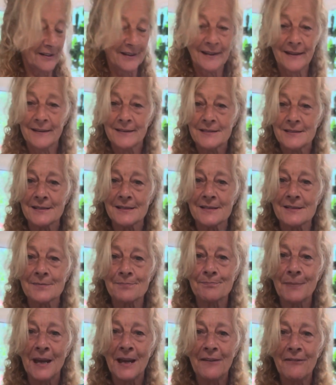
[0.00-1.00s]
you just
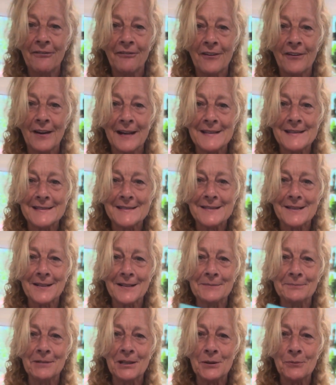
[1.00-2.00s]
may find
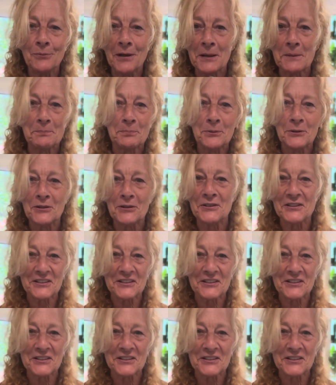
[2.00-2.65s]
something you want to put in a